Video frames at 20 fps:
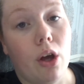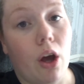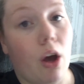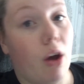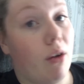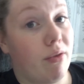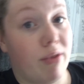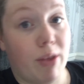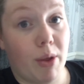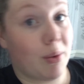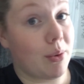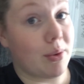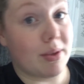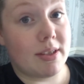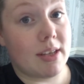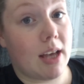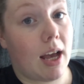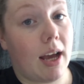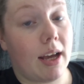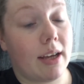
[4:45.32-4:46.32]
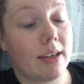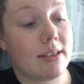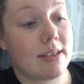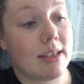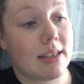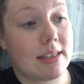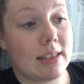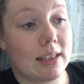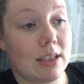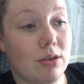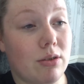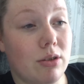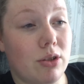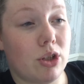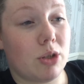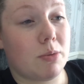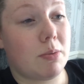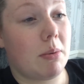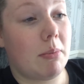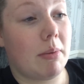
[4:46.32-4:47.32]
of those signs. It's literally
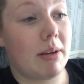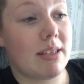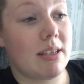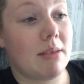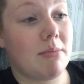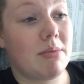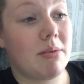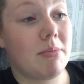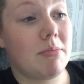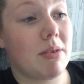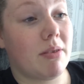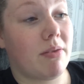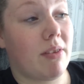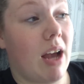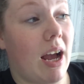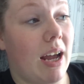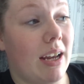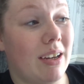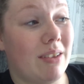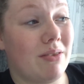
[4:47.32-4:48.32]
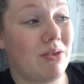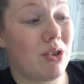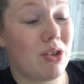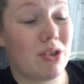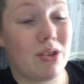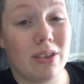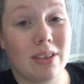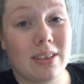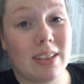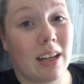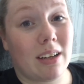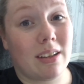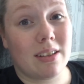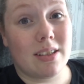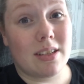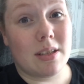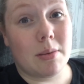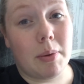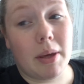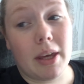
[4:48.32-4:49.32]
just been my symptoms have kind of just dulled down and
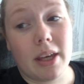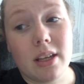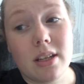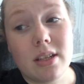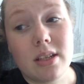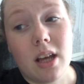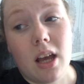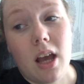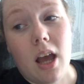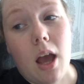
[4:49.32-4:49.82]
disappeared,